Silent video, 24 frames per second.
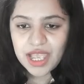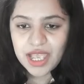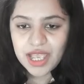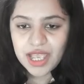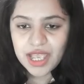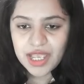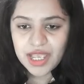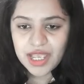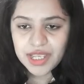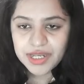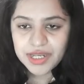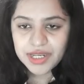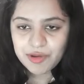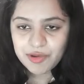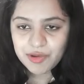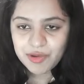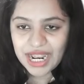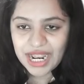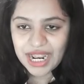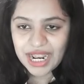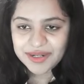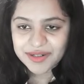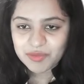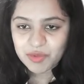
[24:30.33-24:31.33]
Now your
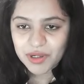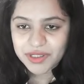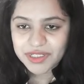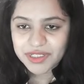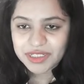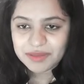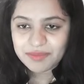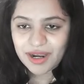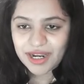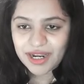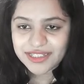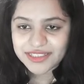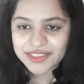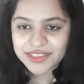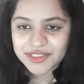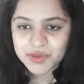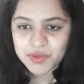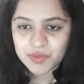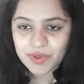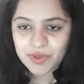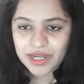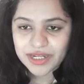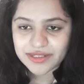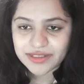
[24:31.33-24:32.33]
antibody binds to
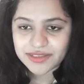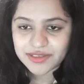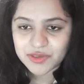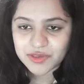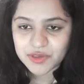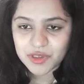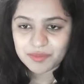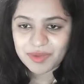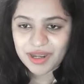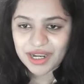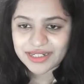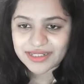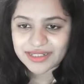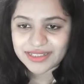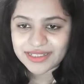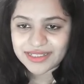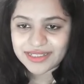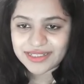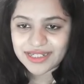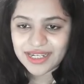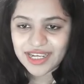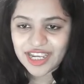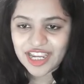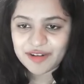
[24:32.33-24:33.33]
virus or
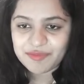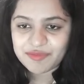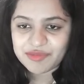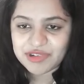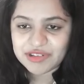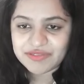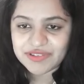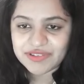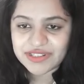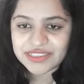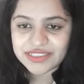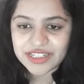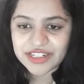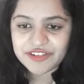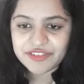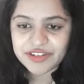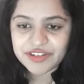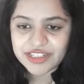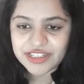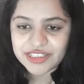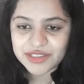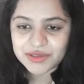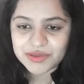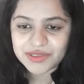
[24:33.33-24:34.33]
bacteria and prevents entry
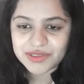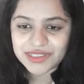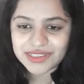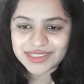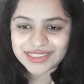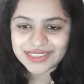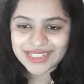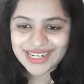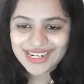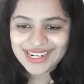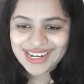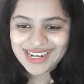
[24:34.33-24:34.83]
into the cell.